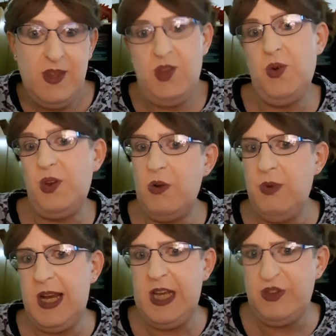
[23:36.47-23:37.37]
you're not
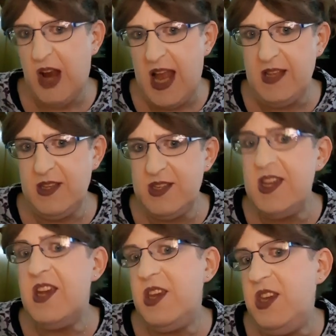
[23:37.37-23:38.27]
really trans,
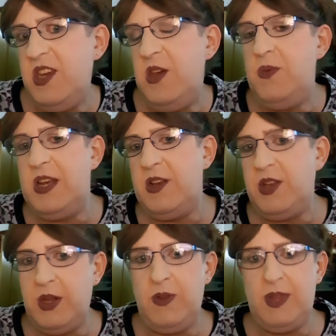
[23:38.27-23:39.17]
you
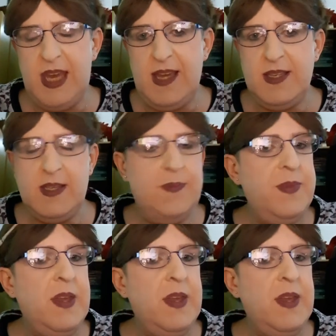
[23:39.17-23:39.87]
didn't do this.